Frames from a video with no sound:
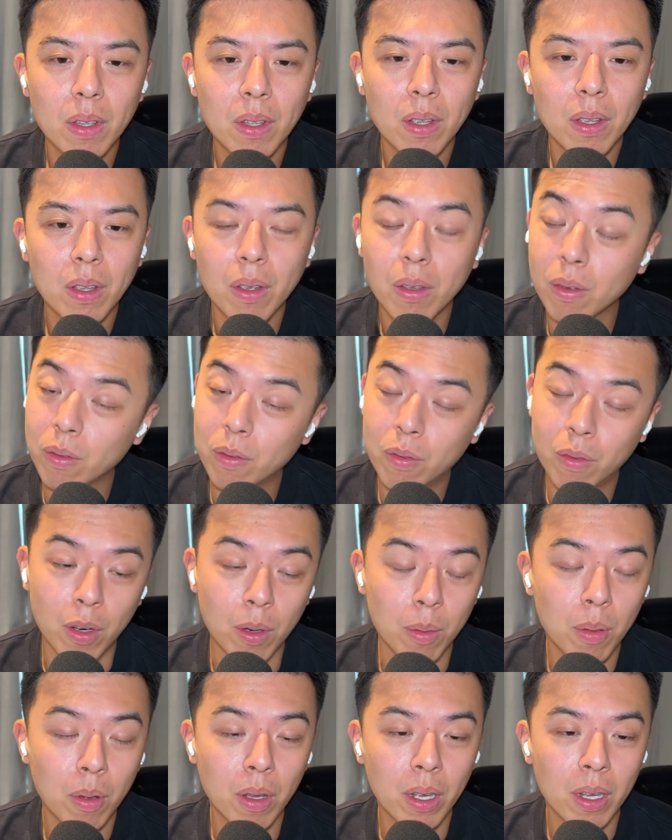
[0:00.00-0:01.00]

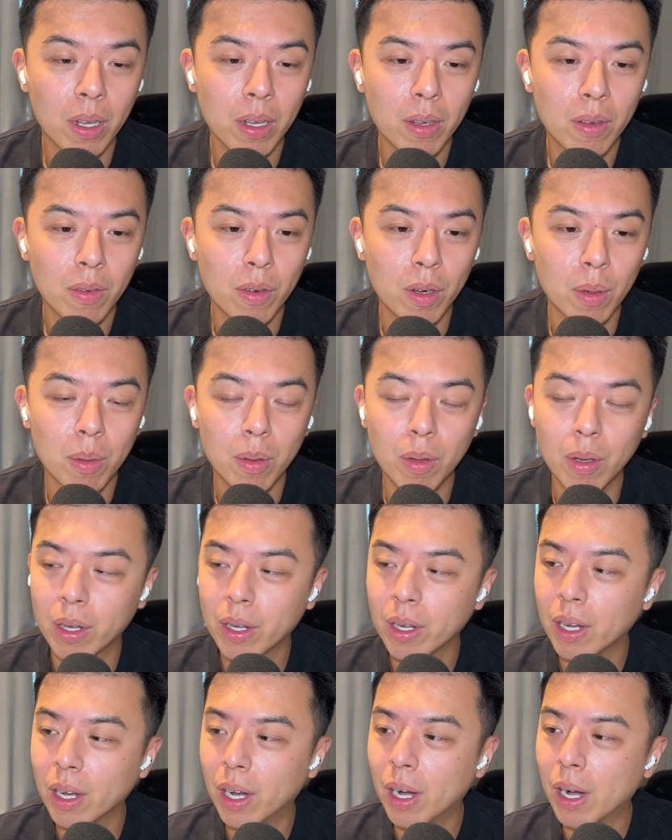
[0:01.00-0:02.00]
Fair play. Fair play.
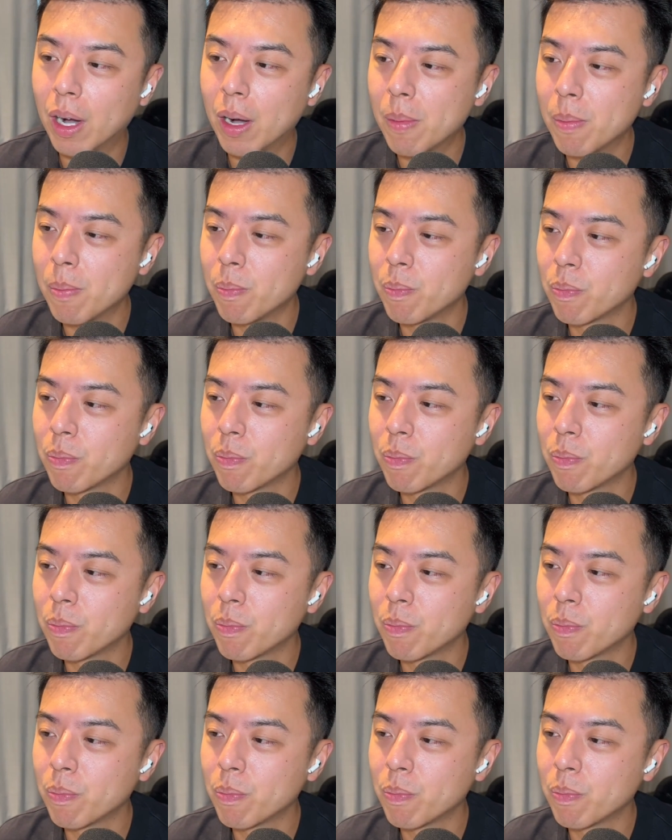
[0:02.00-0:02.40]
All